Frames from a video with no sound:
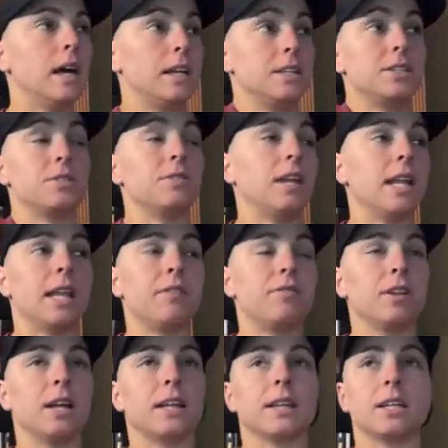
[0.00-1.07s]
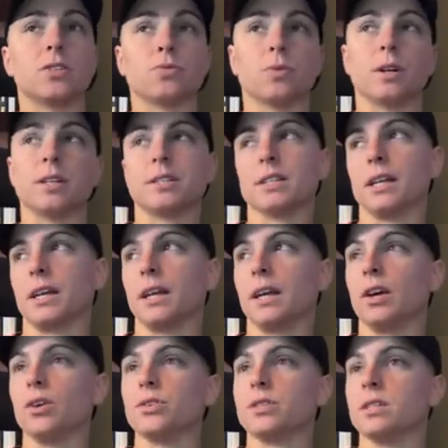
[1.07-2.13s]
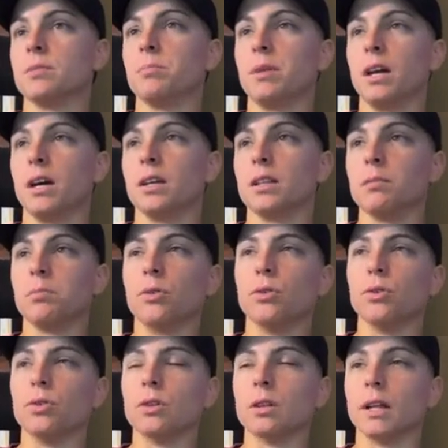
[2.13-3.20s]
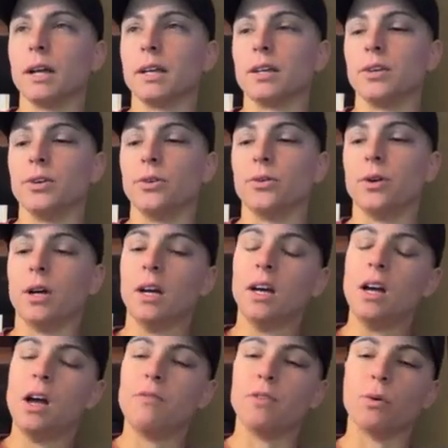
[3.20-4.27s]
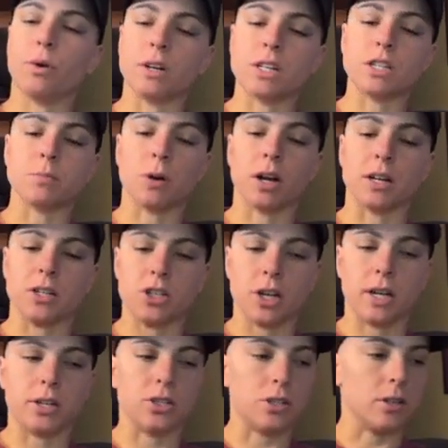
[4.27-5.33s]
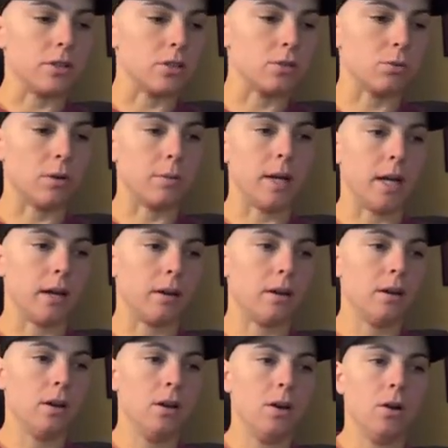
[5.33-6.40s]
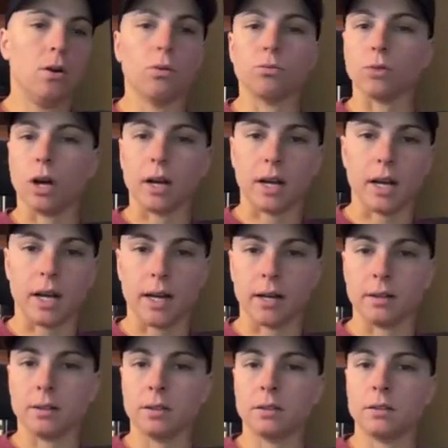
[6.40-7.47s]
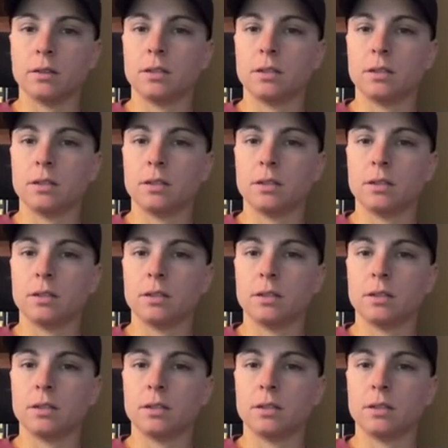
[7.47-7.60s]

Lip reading: I feel like that's where it's like it goes in beyond the pool. Like you want to spark a change in your swimming, running,